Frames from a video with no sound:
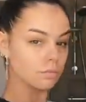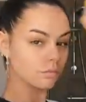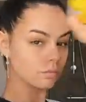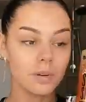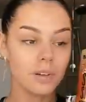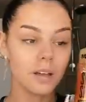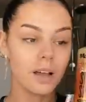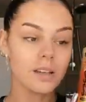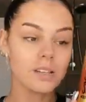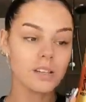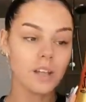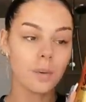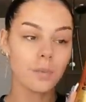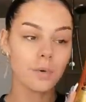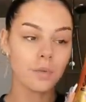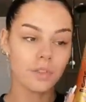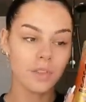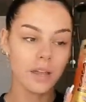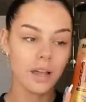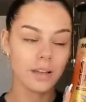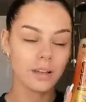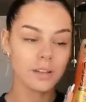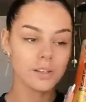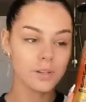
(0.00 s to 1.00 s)
Last couple of
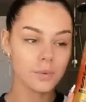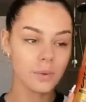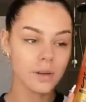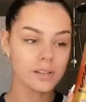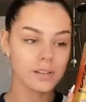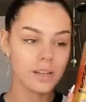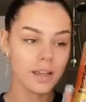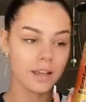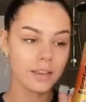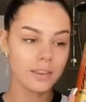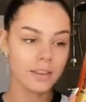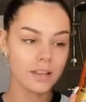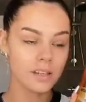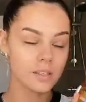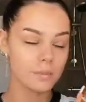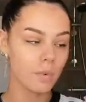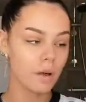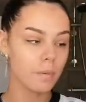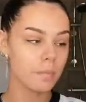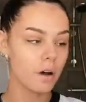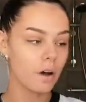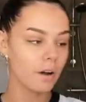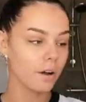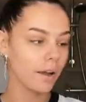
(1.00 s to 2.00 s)
things, so I take this by
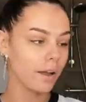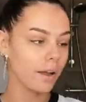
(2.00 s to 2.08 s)
Mark